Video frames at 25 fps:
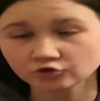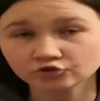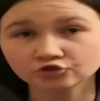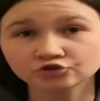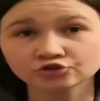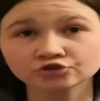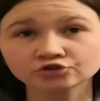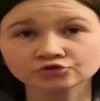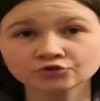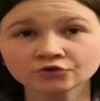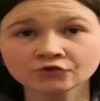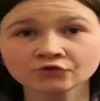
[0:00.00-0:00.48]

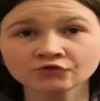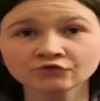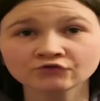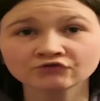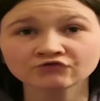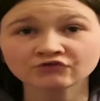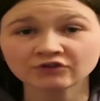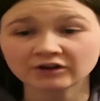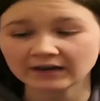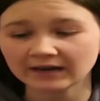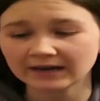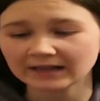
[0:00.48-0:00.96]

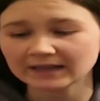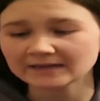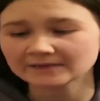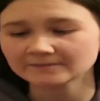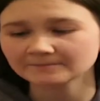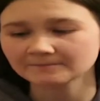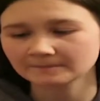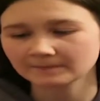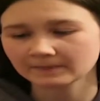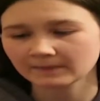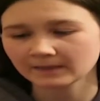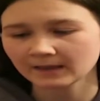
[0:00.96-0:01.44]
truthfully.
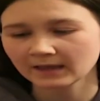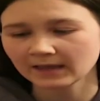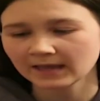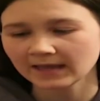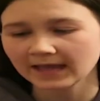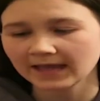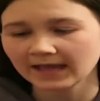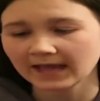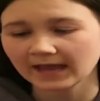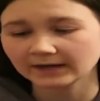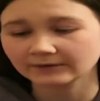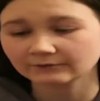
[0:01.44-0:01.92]

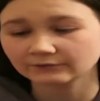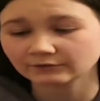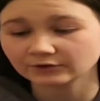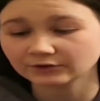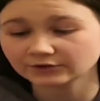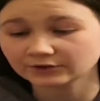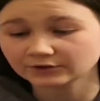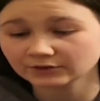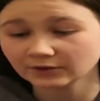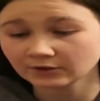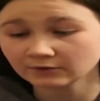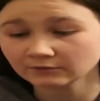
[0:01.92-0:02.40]
And if you
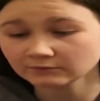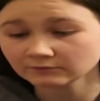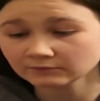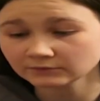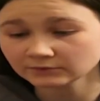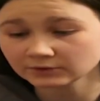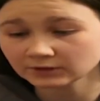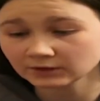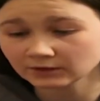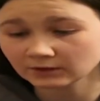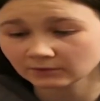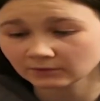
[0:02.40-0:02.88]

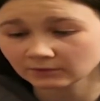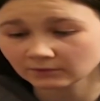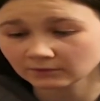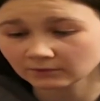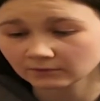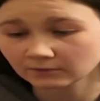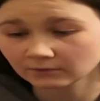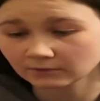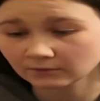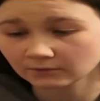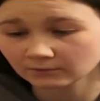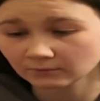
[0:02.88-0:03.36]
don't,
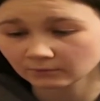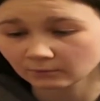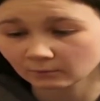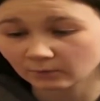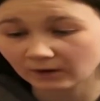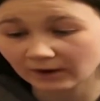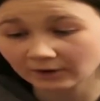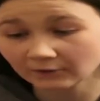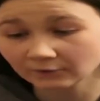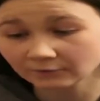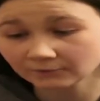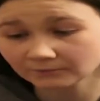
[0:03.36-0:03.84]

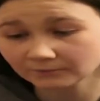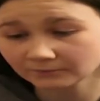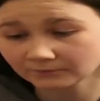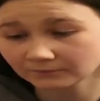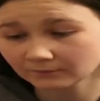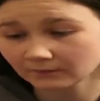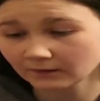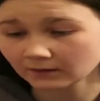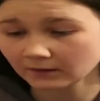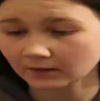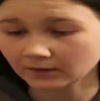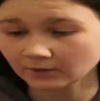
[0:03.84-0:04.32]
well,
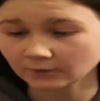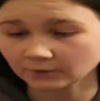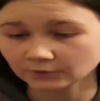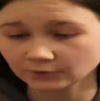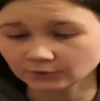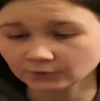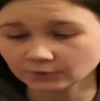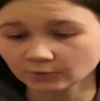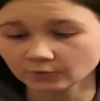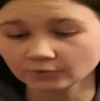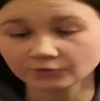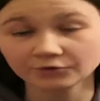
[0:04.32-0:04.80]

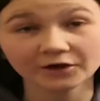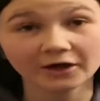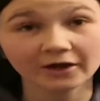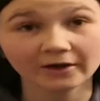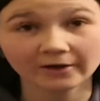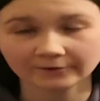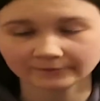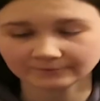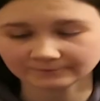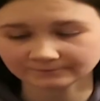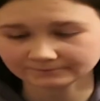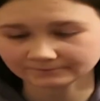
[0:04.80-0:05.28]
you will
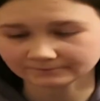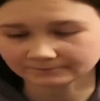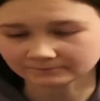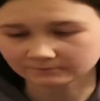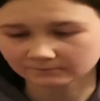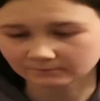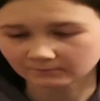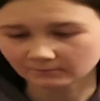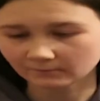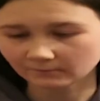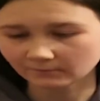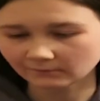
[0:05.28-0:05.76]
know.
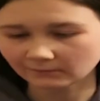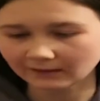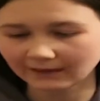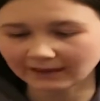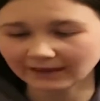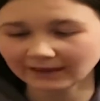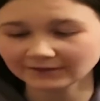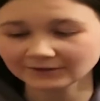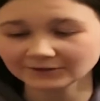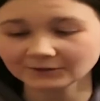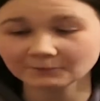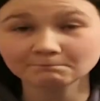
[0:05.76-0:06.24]

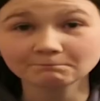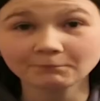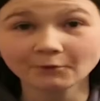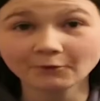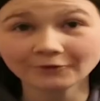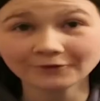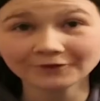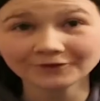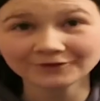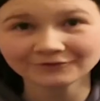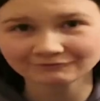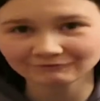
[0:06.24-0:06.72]
And your
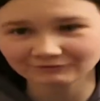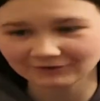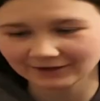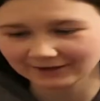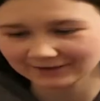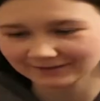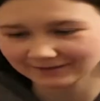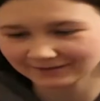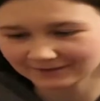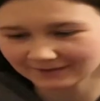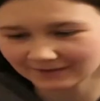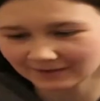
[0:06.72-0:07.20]

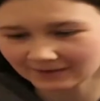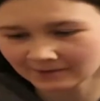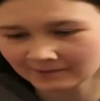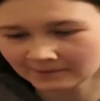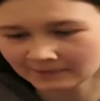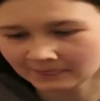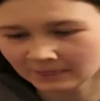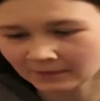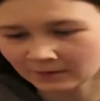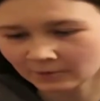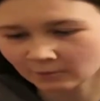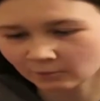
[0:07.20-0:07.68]
boyfriend
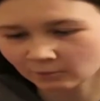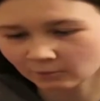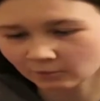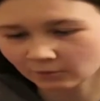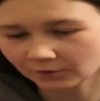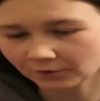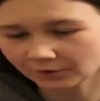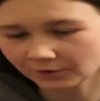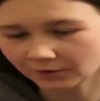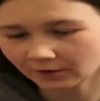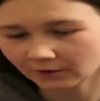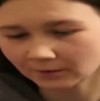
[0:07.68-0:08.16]

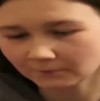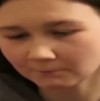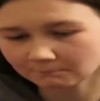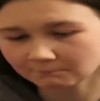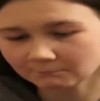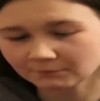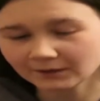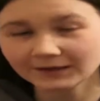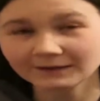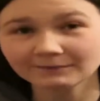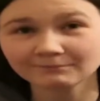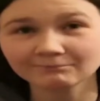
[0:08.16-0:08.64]
will not
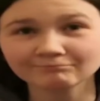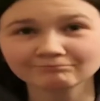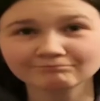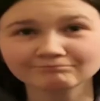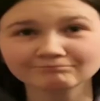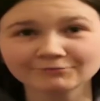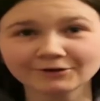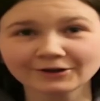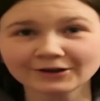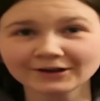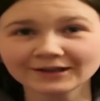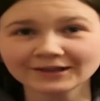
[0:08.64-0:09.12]
be
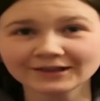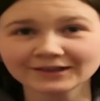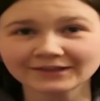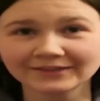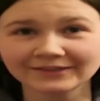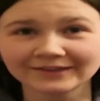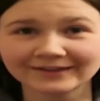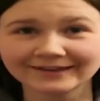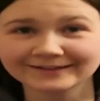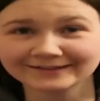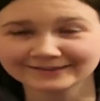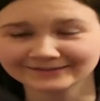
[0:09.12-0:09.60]

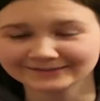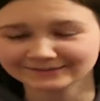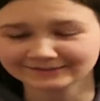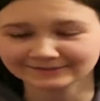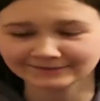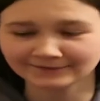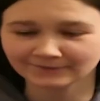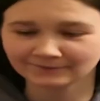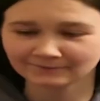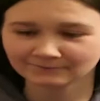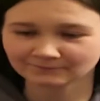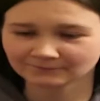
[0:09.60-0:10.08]
breathing.
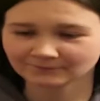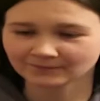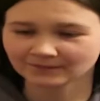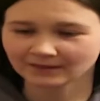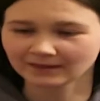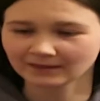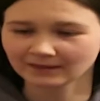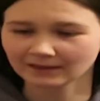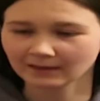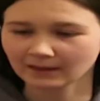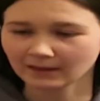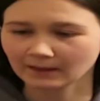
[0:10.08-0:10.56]

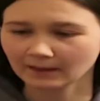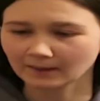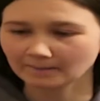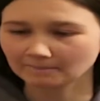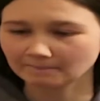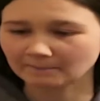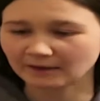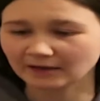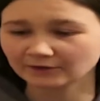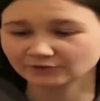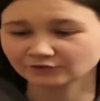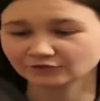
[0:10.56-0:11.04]

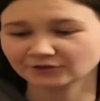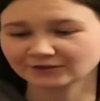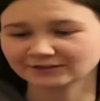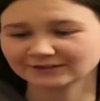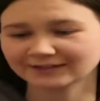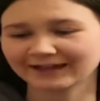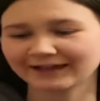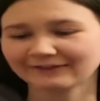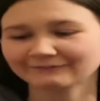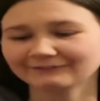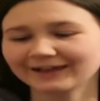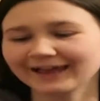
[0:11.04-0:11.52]
Bellatrix
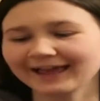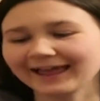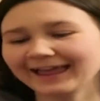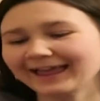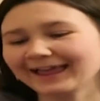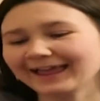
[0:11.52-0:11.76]
laughed